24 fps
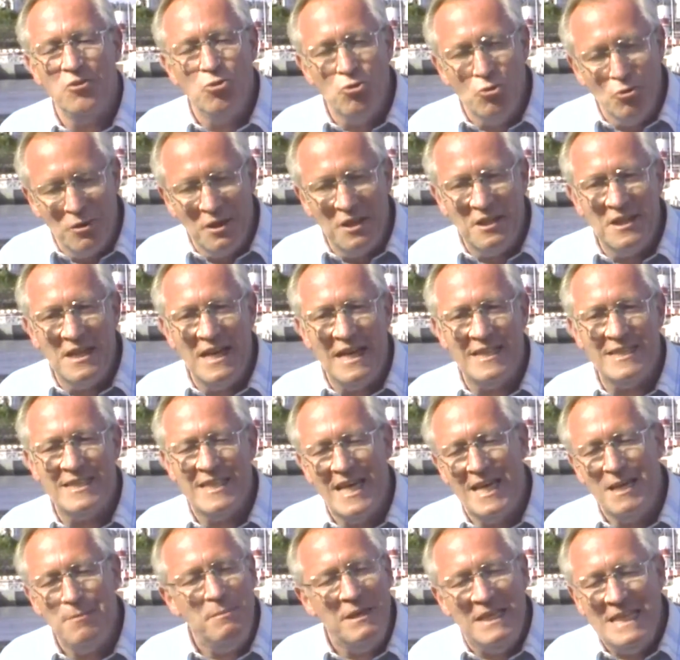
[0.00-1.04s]
and during
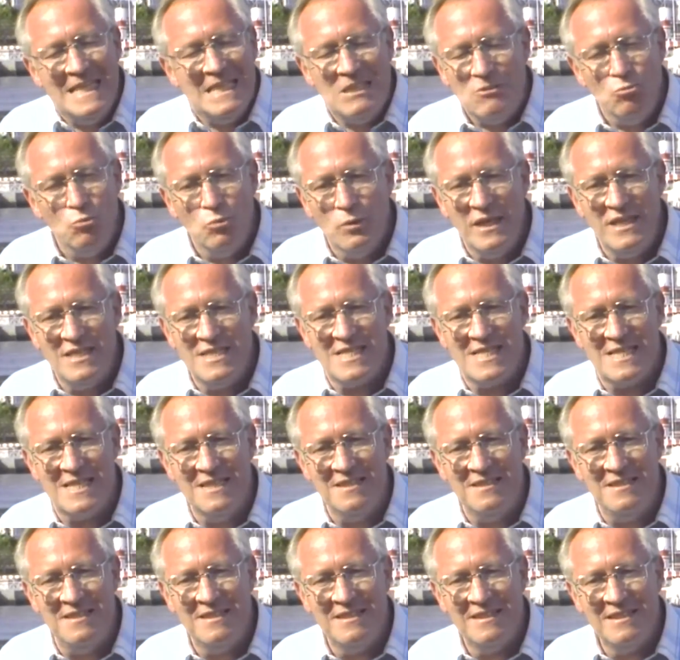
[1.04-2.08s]
that time he didn't
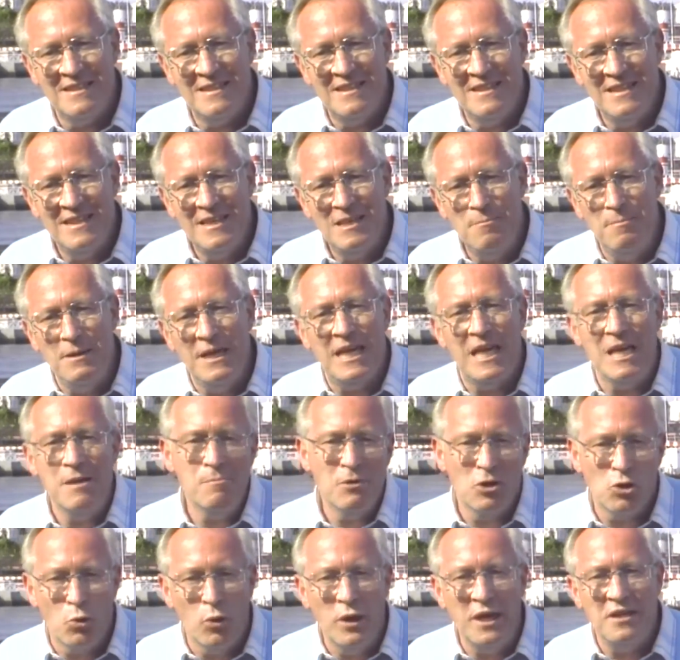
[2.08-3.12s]
waste it. He
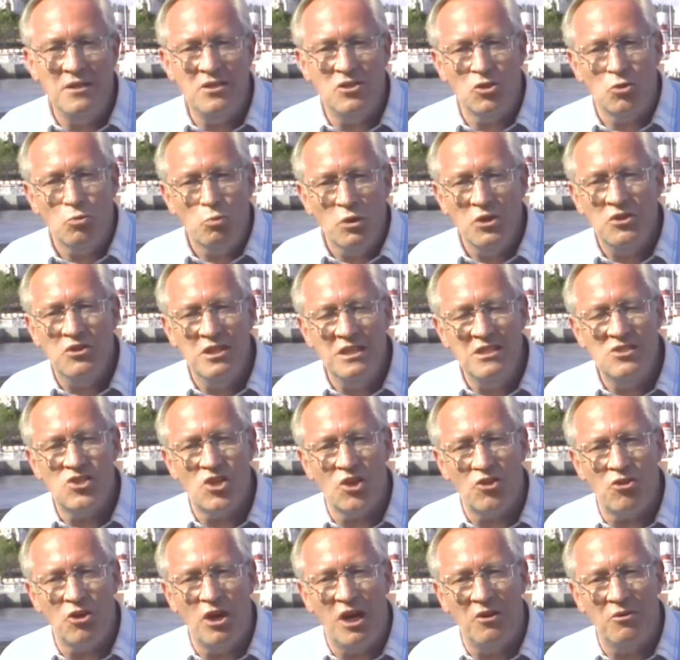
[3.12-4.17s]
became acquainted with
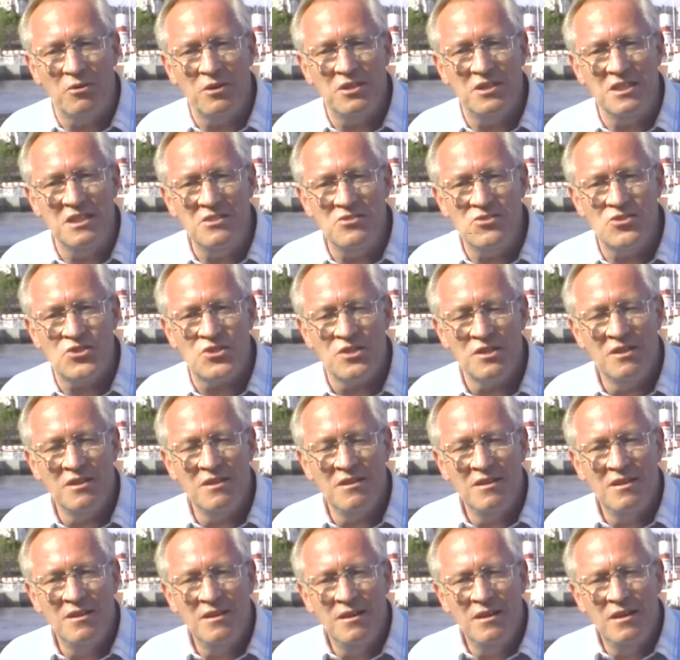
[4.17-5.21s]
these authorities.
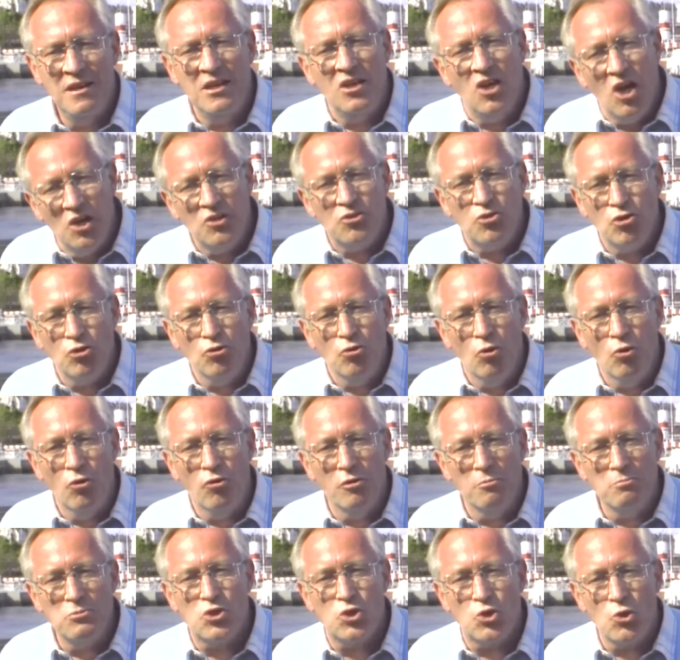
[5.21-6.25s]
He got to
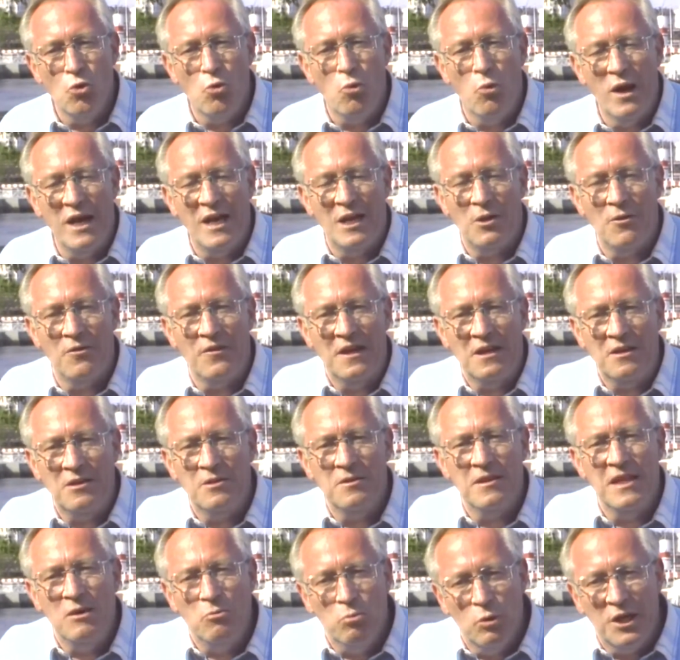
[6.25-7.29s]
know them so well that
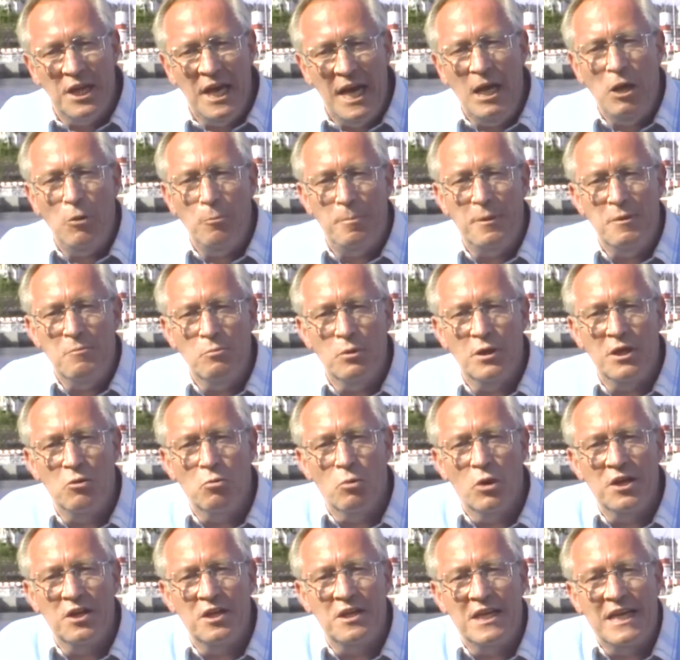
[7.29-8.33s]
they would help him when
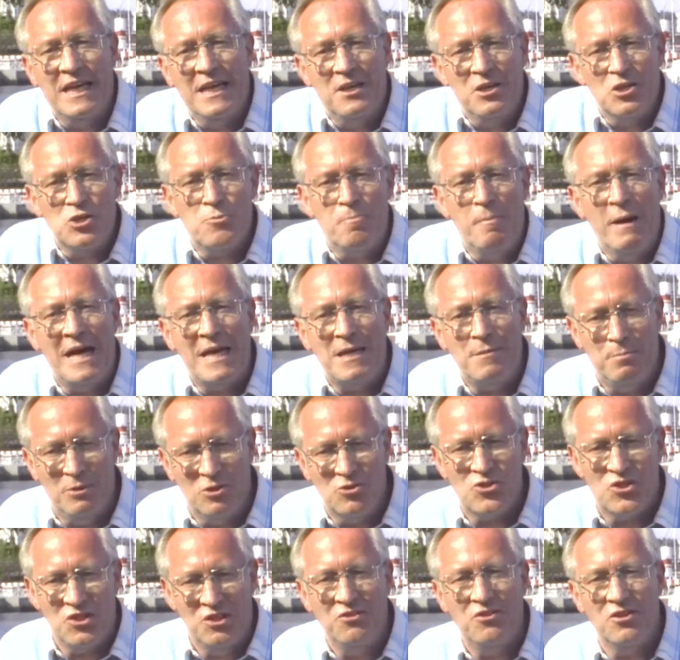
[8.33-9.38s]
he wanted to get his
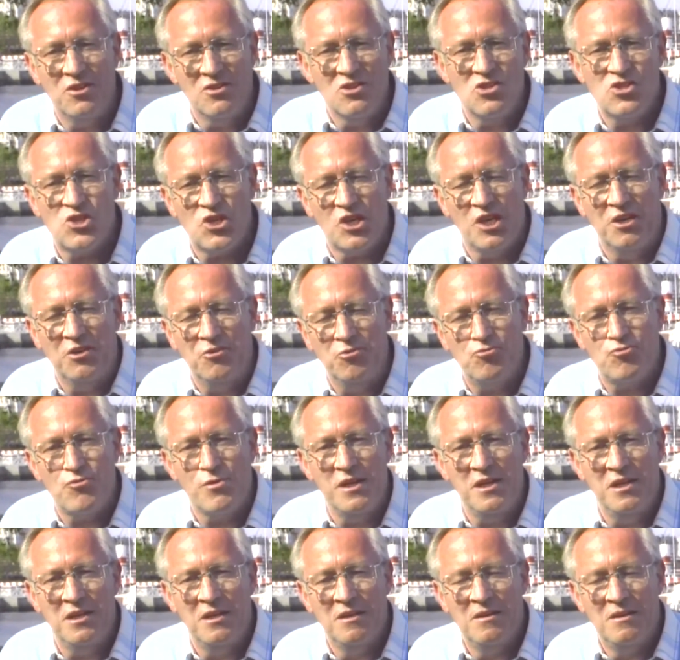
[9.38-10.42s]
Bibles into this
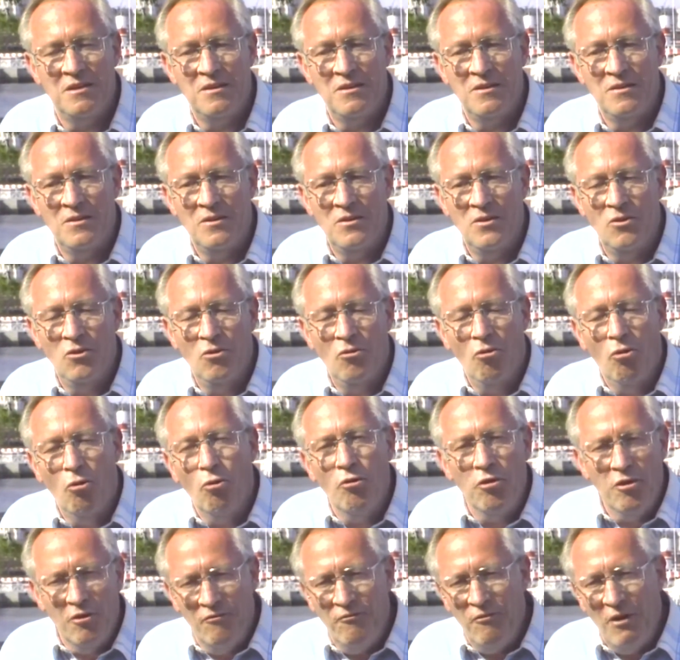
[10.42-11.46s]
country.
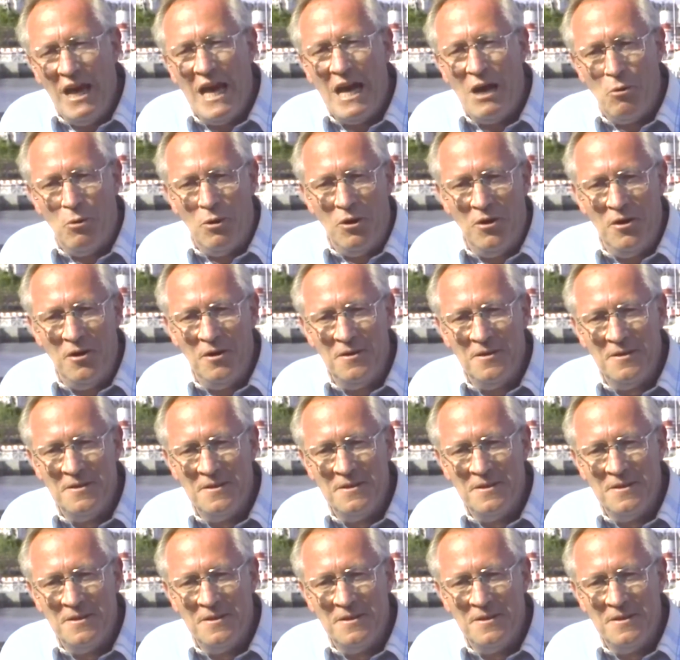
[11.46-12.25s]
Or the flour.